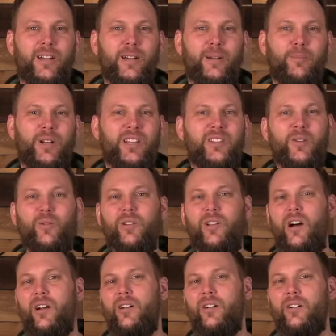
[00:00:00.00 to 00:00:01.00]
But he's no
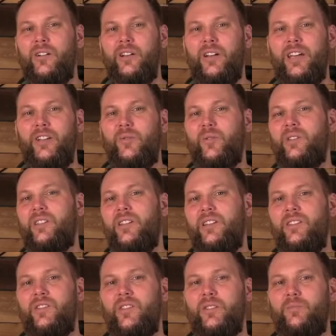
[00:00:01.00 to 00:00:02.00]
longer interested
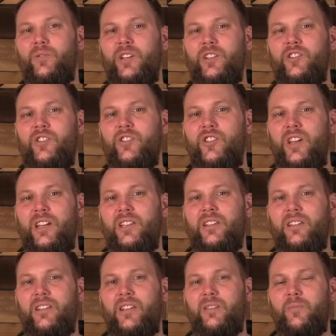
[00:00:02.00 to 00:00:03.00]
in just preaching
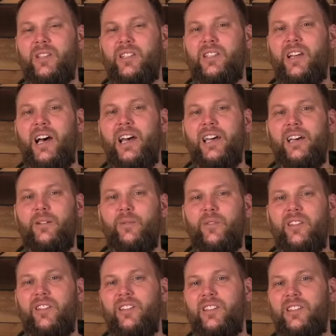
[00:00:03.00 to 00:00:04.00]
Jesus as Messiah
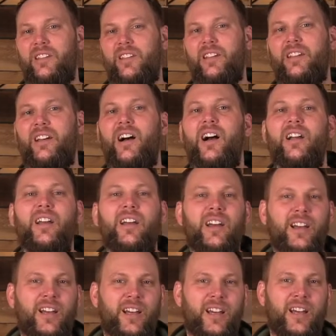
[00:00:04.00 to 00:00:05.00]
within the synagogue.
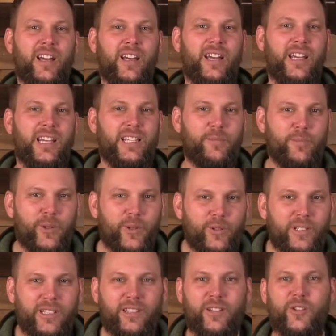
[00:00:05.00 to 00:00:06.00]
He's
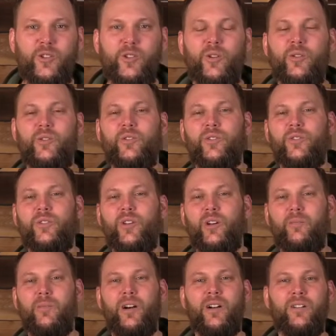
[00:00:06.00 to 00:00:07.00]
building the church
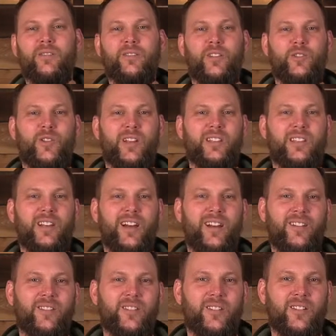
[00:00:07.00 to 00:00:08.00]
among the
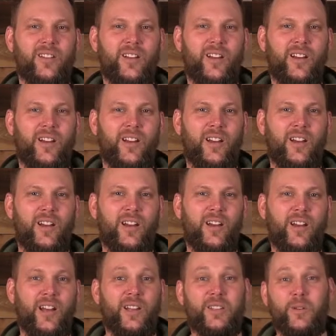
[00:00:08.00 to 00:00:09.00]
Gentiles.
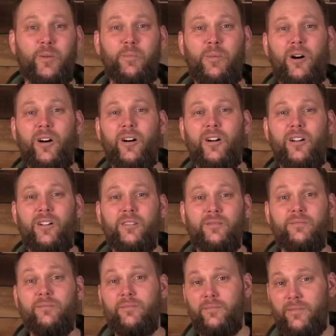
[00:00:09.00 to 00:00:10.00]
And so Paul
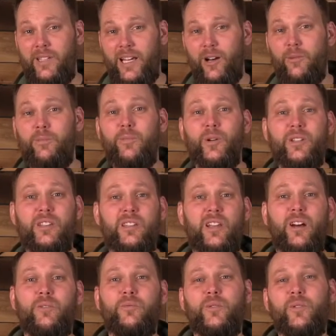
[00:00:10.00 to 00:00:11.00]
now puts
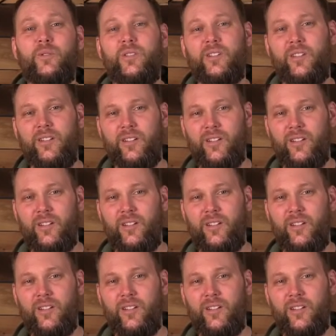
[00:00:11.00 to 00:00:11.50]
down roots.